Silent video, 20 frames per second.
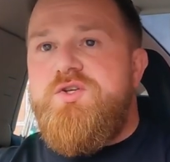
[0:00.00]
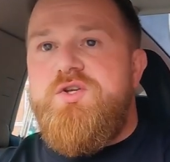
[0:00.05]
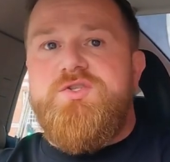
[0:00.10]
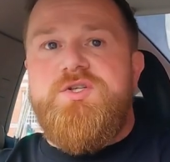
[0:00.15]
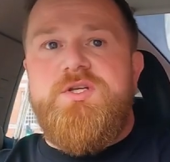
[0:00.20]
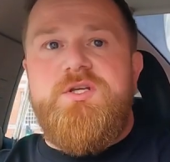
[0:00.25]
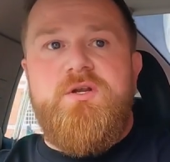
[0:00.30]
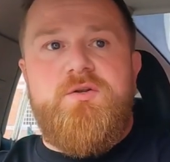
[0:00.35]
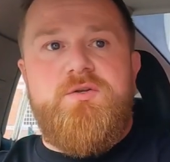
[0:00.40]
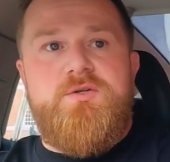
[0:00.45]
Does
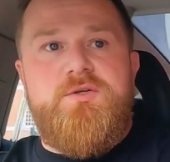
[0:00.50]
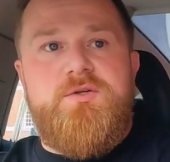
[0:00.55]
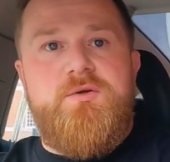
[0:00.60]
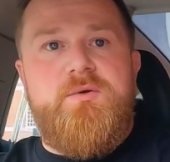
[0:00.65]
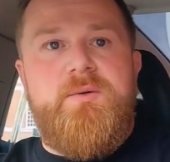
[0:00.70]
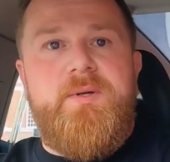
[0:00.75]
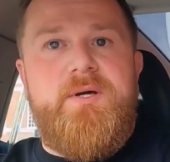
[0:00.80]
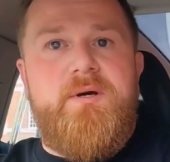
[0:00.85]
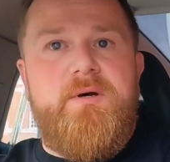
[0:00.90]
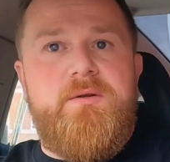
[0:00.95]
she not
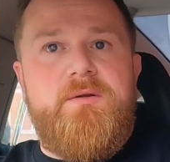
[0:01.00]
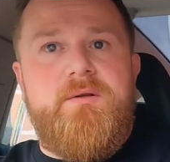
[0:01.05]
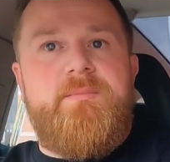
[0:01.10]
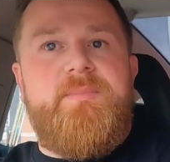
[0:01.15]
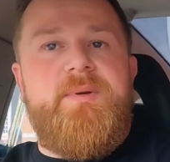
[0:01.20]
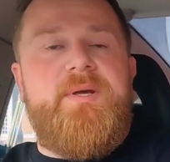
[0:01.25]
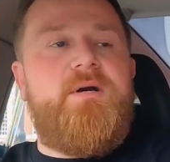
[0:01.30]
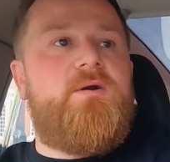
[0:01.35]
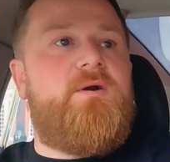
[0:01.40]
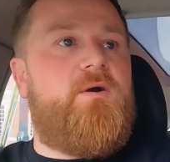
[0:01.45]
do it on a
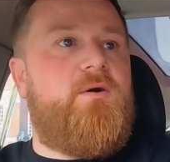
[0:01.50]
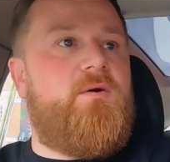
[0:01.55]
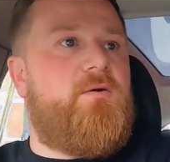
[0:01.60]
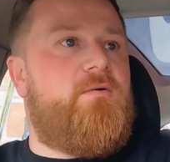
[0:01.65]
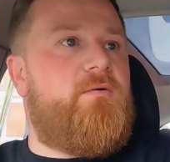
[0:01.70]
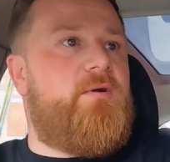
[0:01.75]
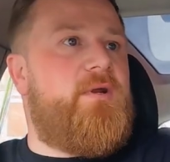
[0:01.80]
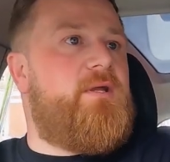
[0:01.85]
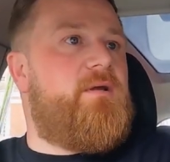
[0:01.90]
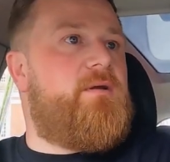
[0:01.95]
bit of
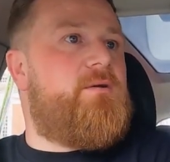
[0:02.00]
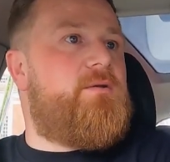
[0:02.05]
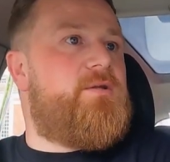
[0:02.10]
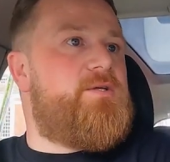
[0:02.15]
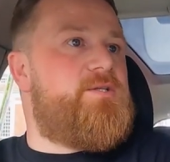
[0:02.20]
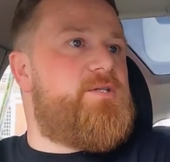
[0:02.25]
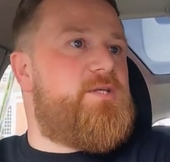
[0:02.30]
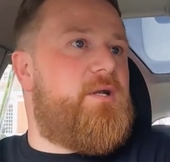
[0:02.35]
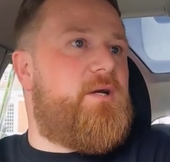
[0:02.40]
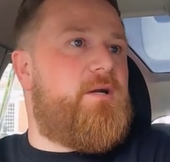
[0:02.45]
concrete, or
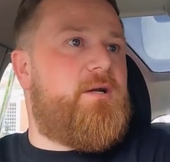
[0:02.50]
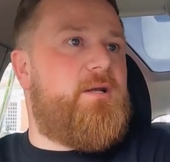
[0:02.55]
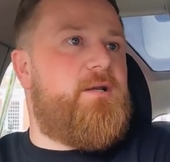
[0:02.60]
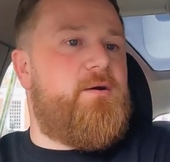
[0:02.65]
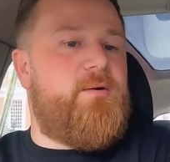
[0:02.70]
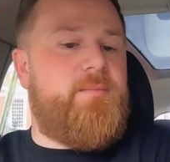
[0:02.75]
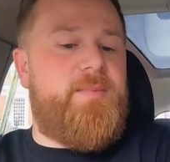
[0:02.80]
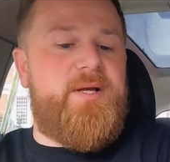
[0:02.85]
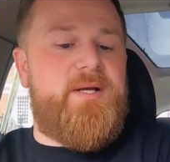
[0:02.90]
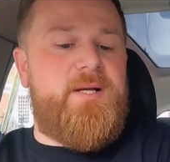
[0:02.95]
does she like a
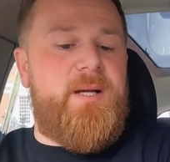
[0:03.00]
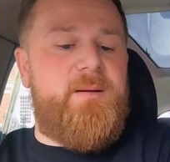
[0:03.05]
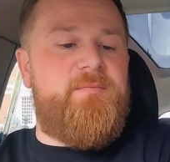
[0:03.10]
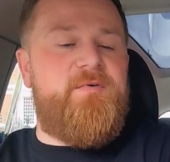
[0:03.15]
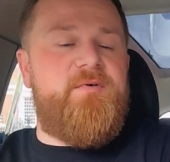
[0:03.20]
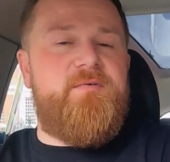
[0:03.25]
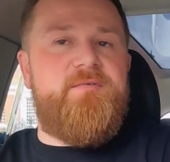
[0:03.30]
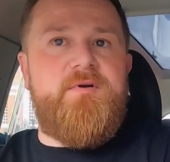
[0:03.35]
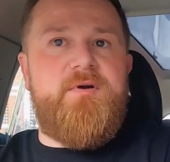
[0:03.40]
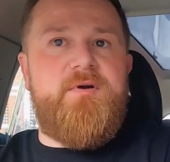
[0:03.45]
little she, bit of comfort She